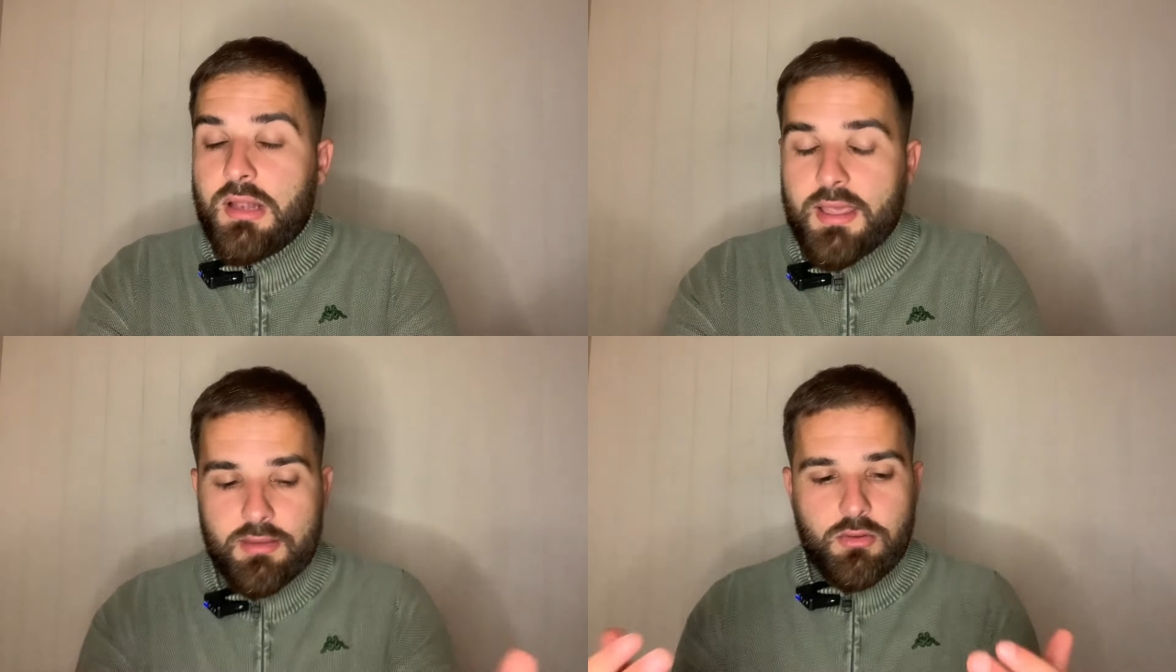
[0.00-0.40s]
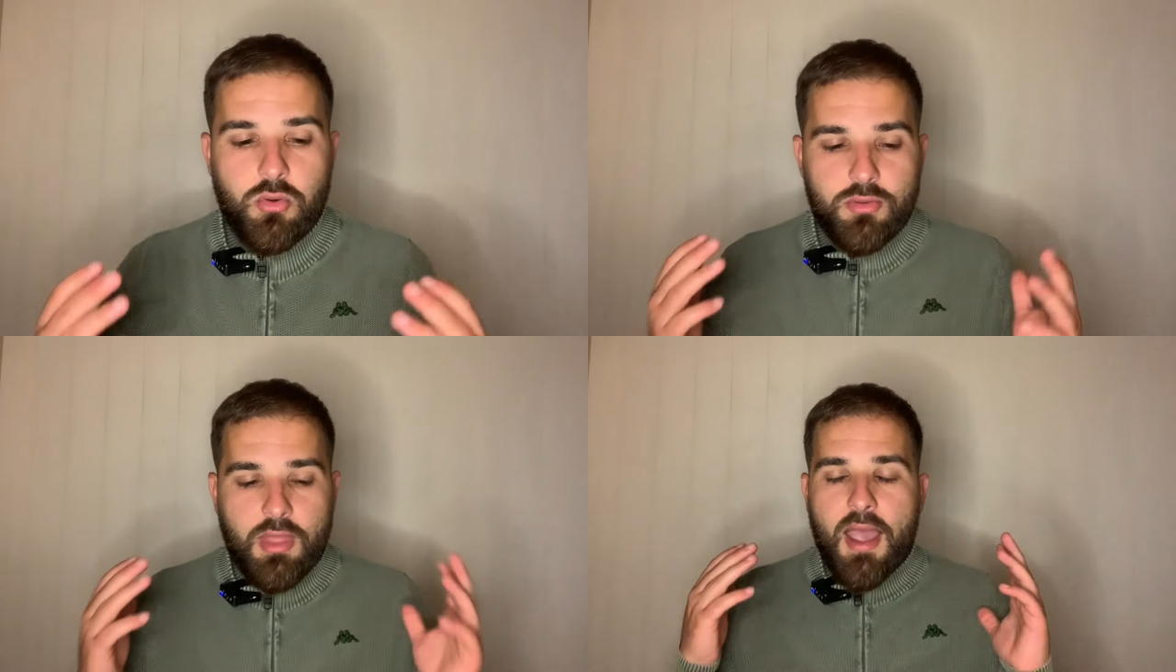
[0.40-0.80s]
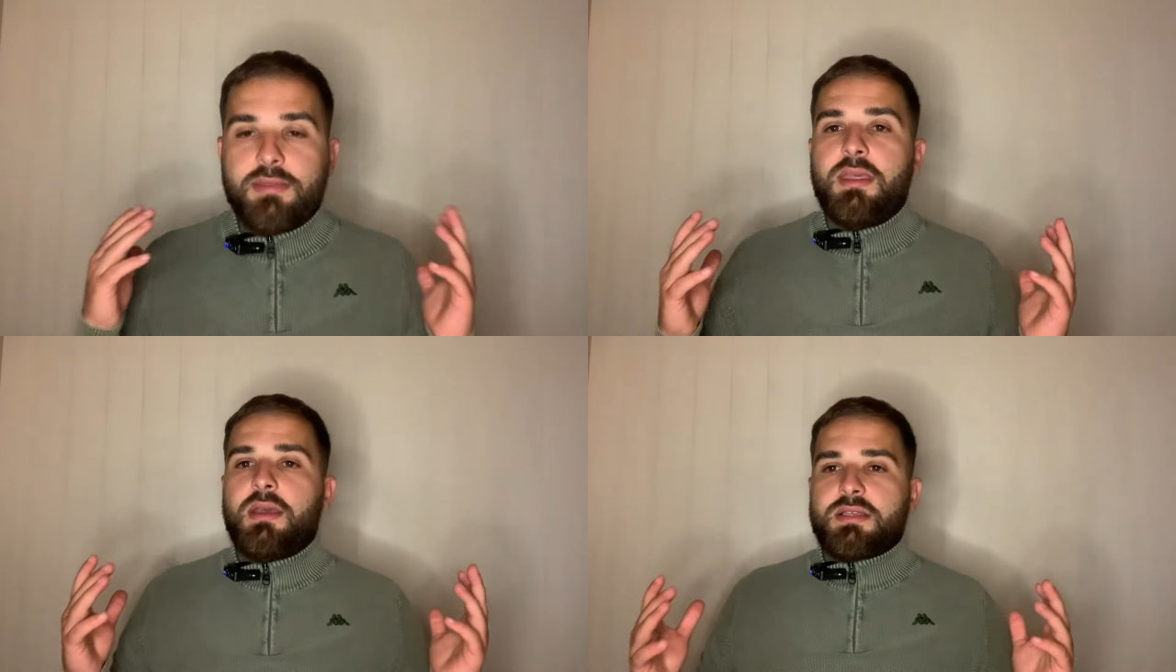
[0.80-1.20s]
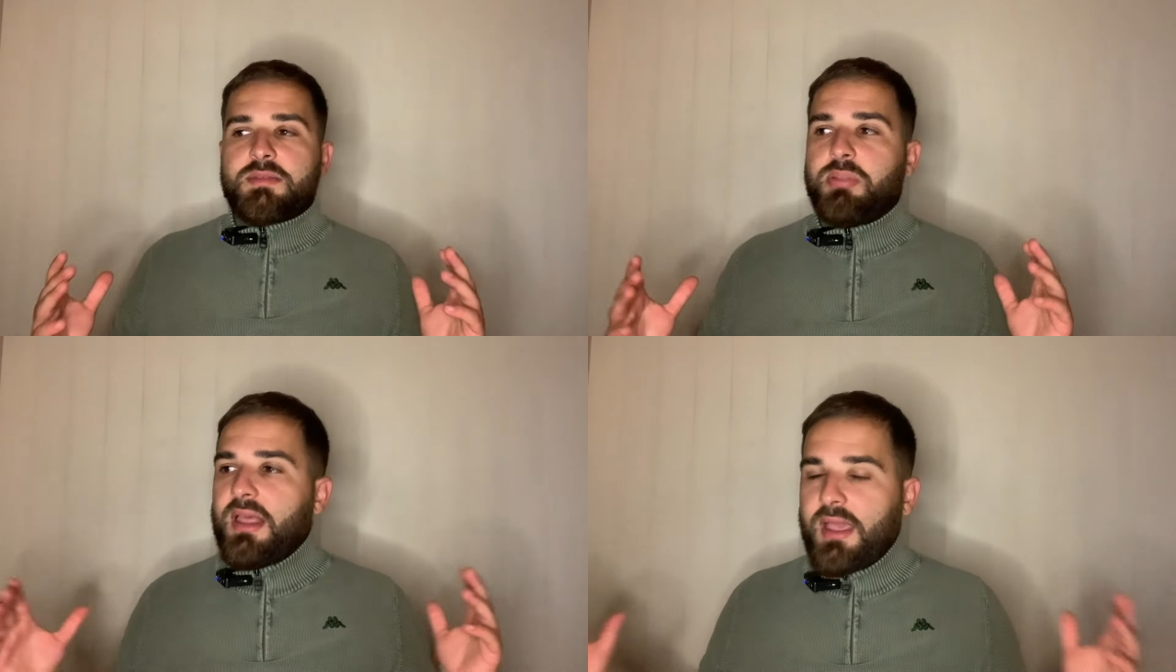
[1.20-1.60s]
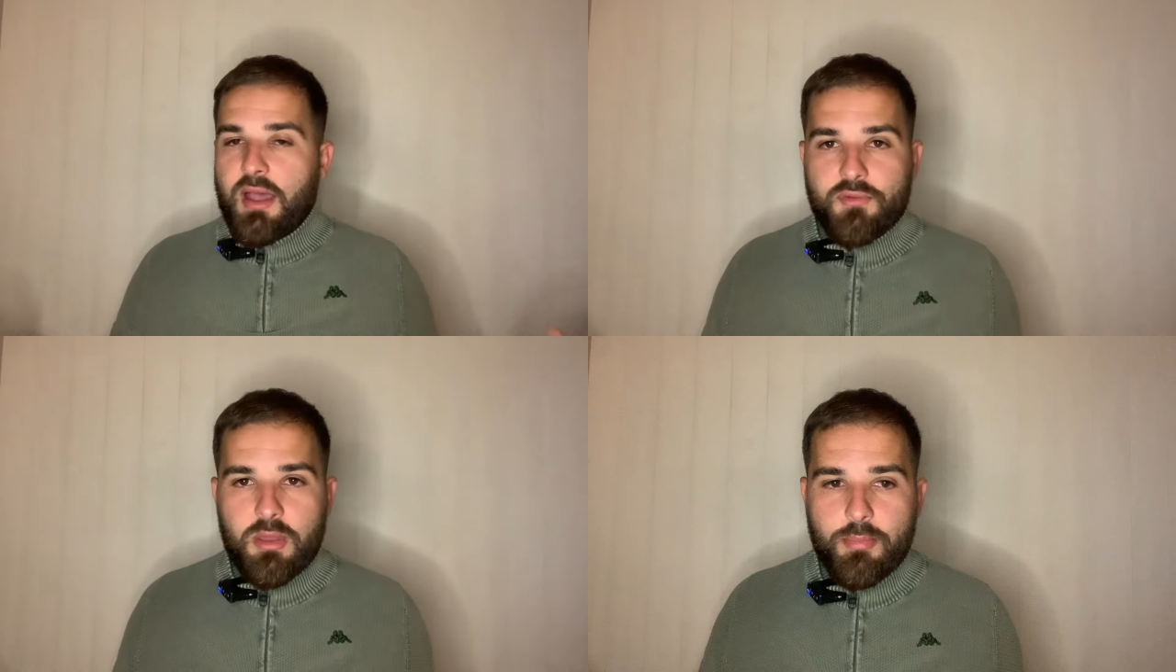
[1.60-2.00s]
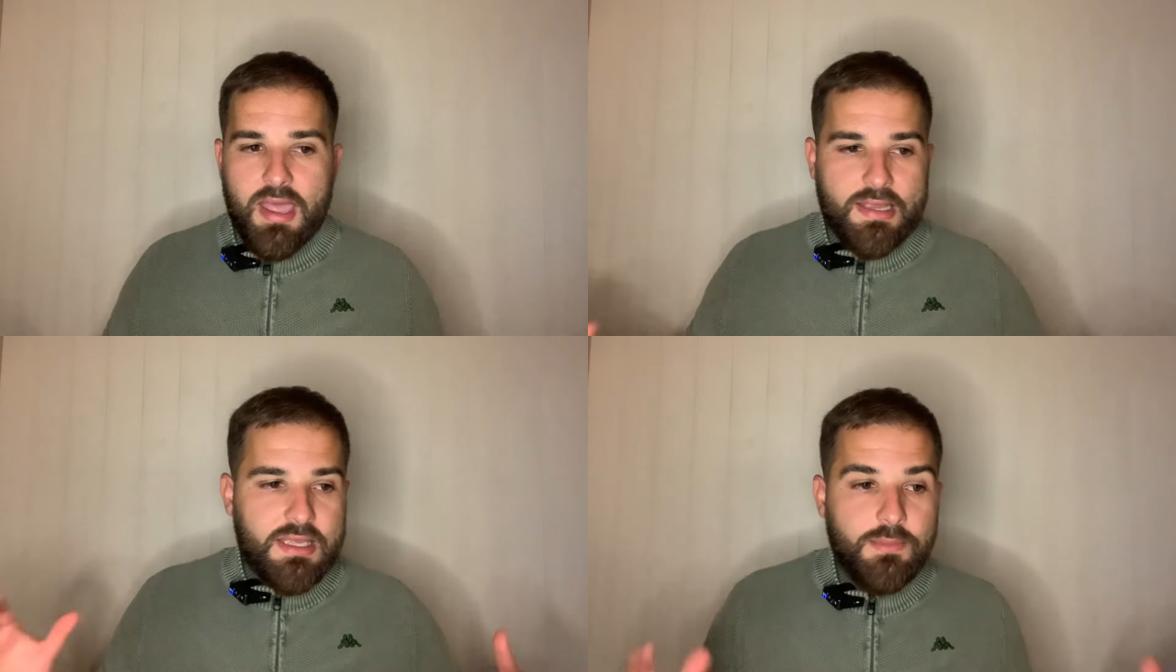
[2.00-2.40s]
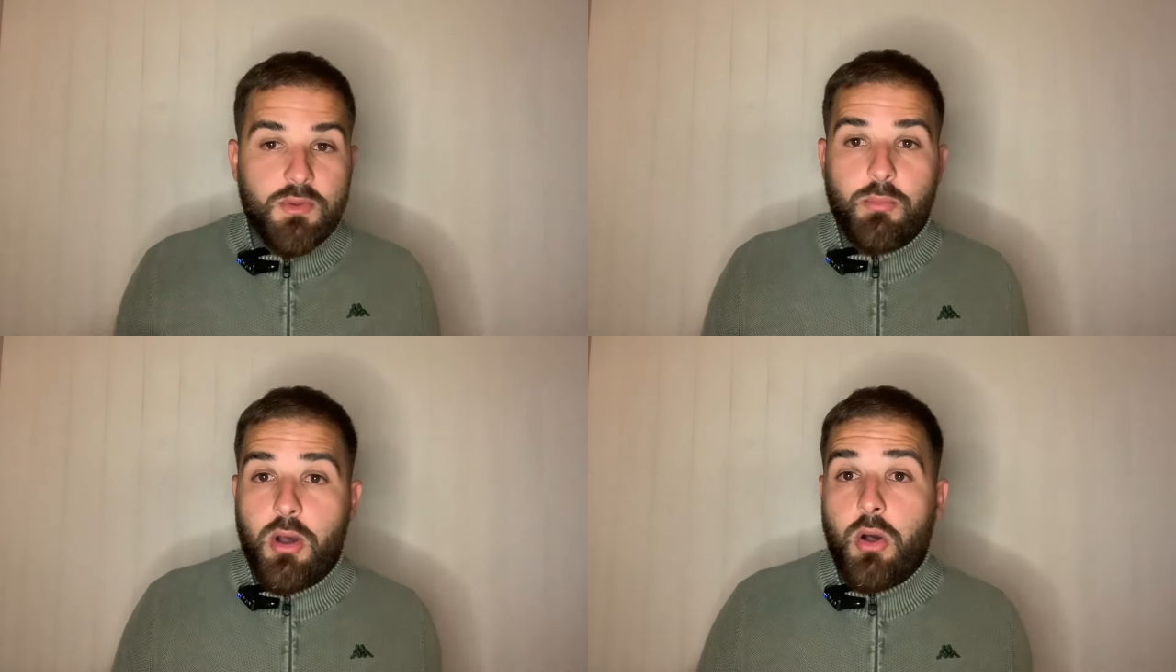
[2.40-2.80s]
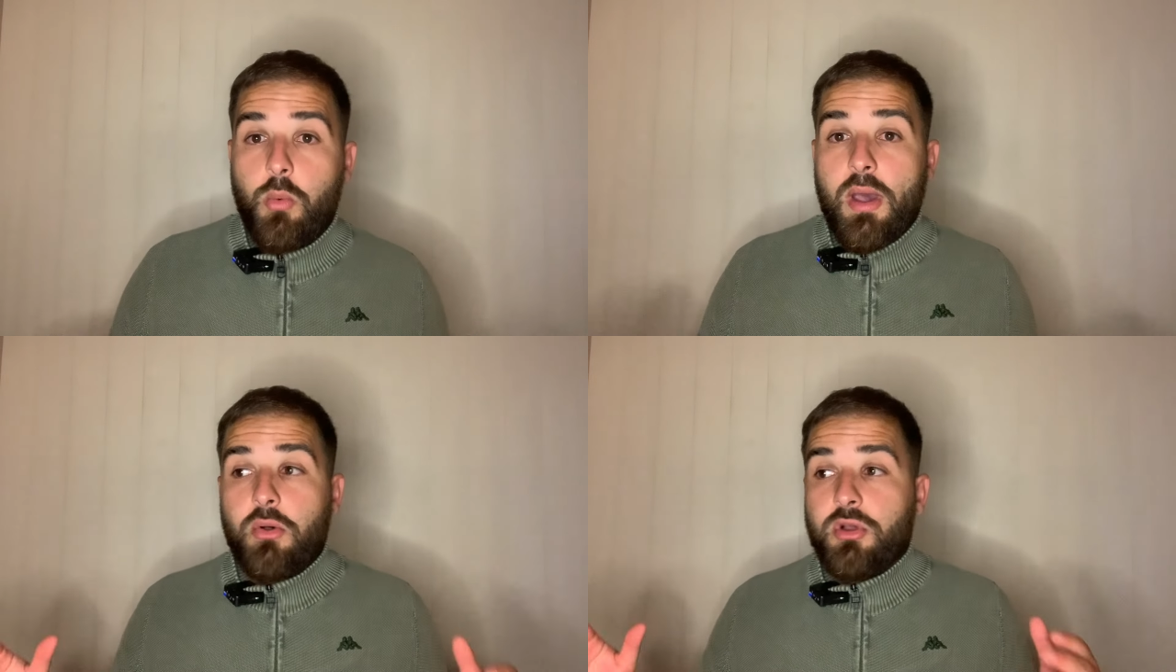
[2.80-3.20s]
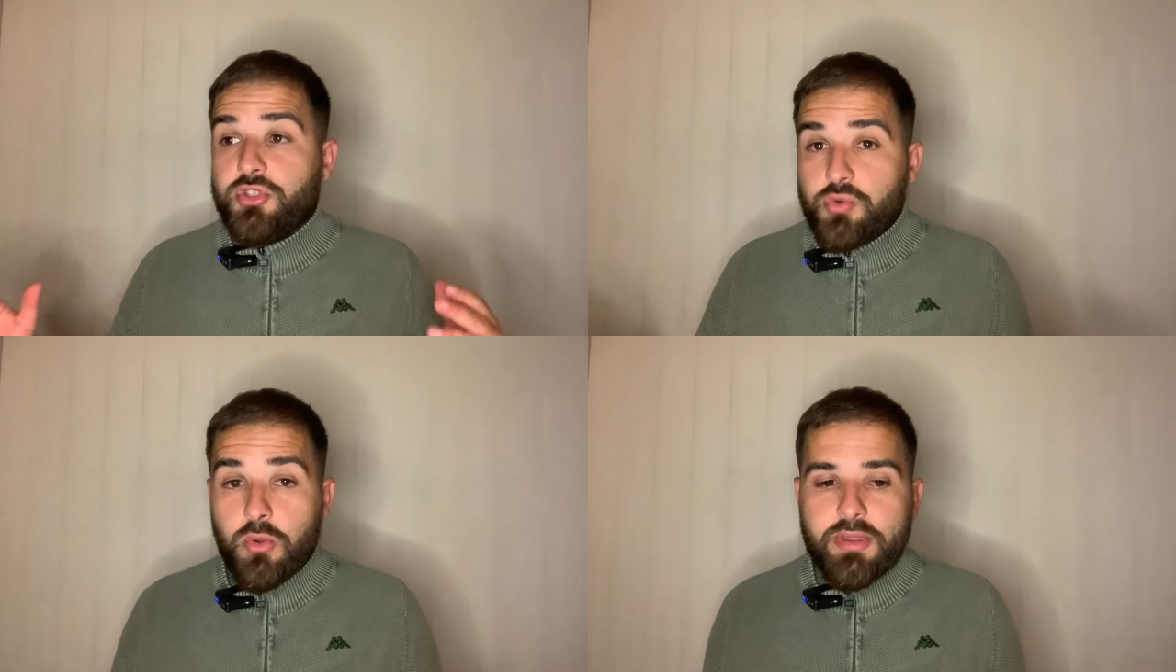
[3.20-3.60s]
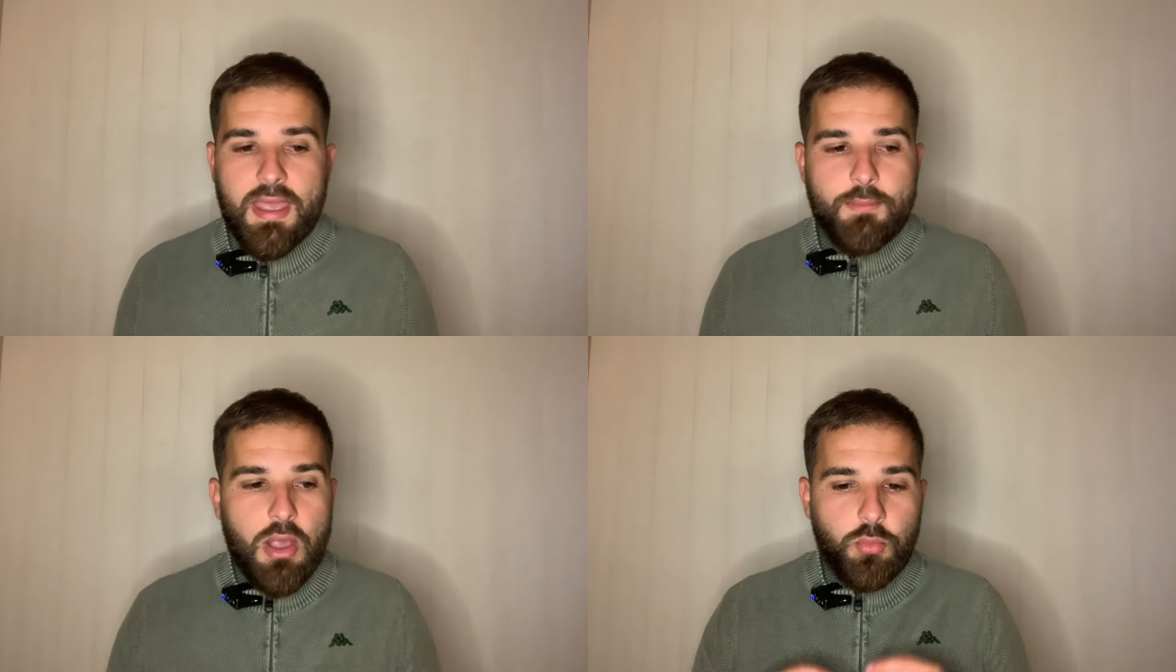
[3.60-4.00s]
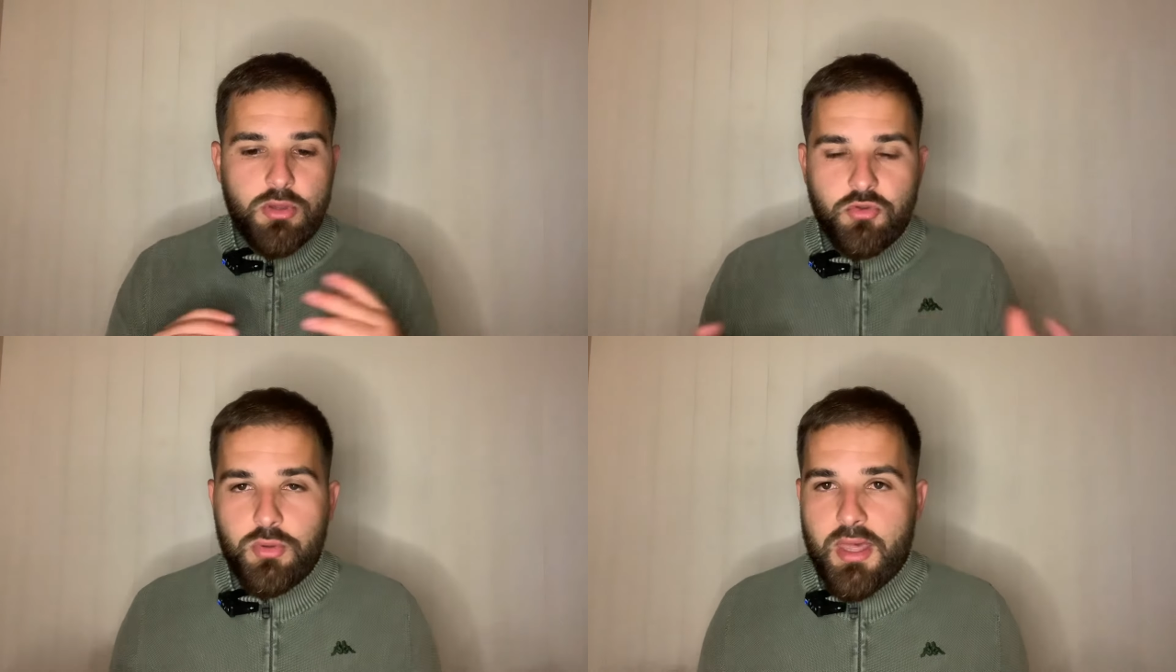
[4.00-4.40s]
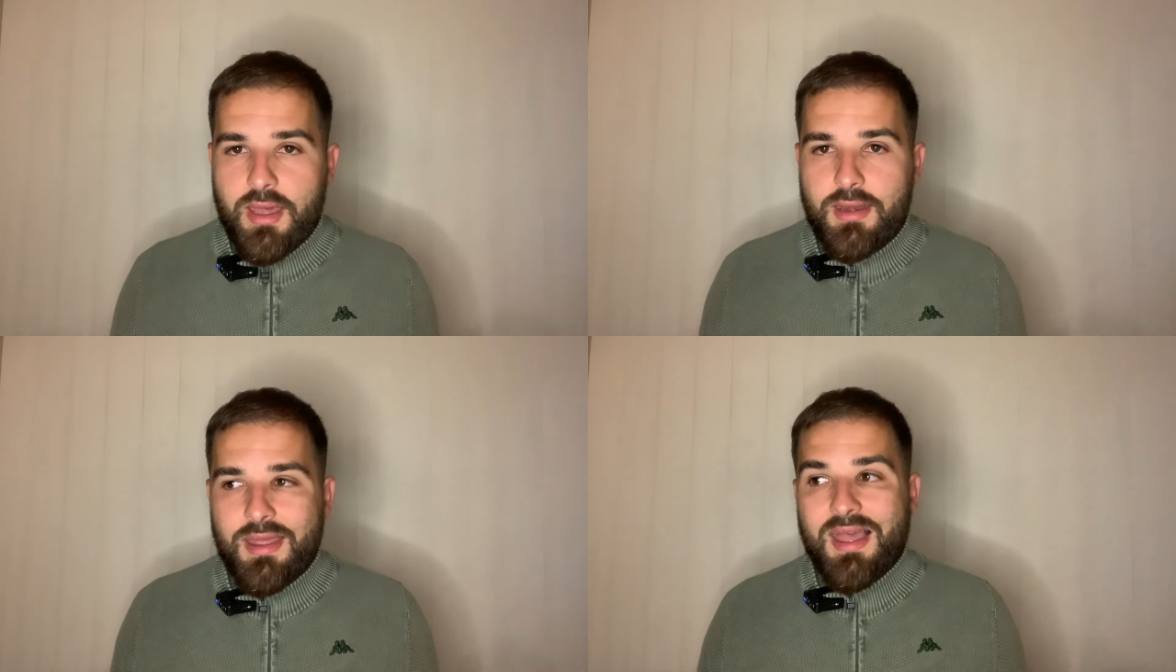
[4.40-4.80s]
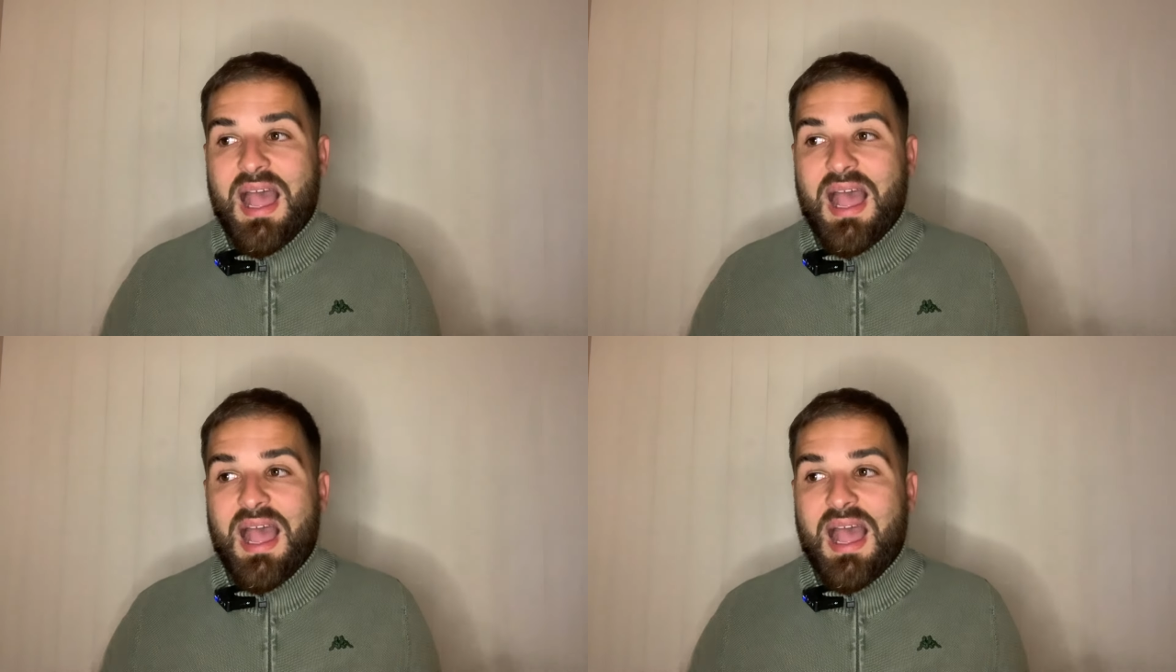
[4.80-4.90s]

Like the idea is playing out from the back, keep the ball well, control the game, and we do that.